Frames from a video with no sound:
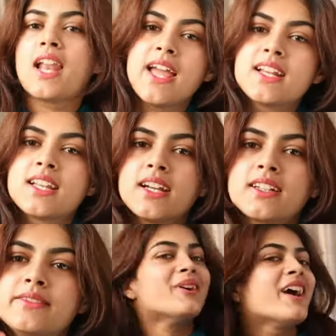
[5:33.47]
liked it.
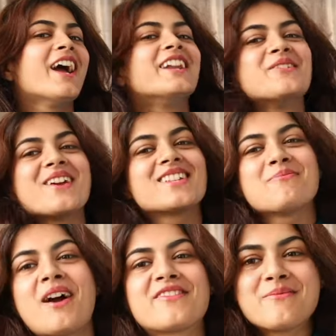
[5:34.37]
But anyways,
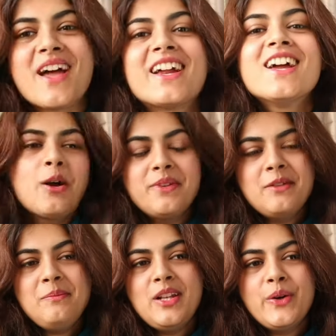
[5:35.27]
apart from that, comment
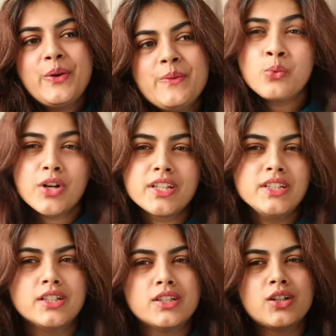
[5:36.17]
down below what
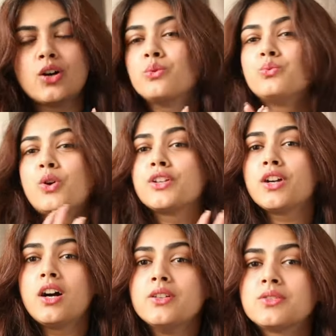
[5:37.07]
year or what
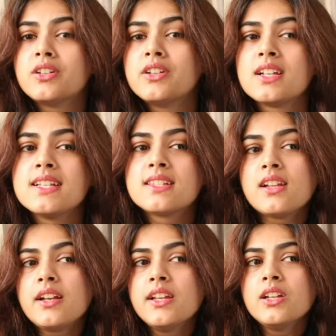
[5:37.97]
are you currently
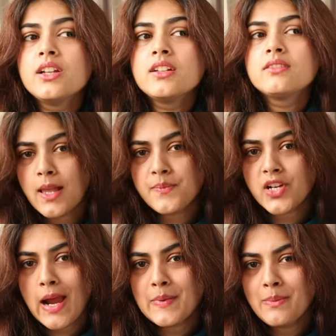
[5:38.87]
studying.
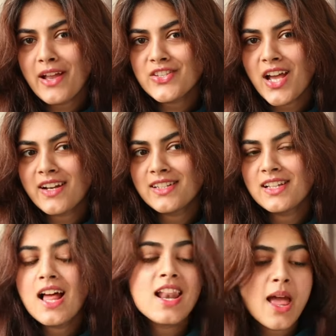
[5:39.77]
Subscribe to my channel.
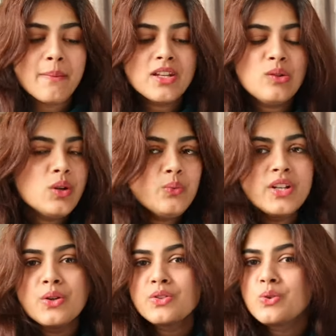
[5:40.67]
Let me know what
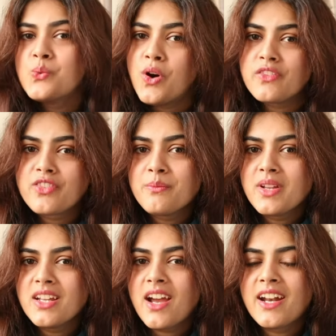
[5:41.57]
videos you want from
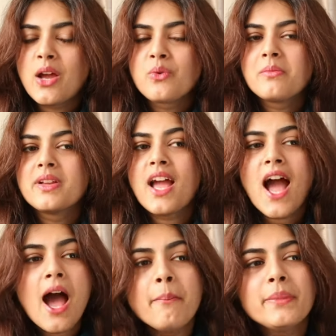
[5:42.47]
me and I will be
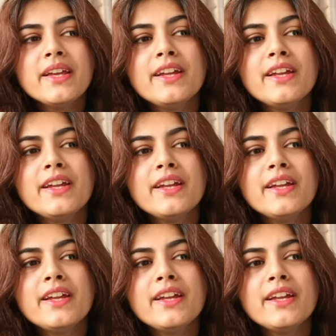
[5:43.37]
happy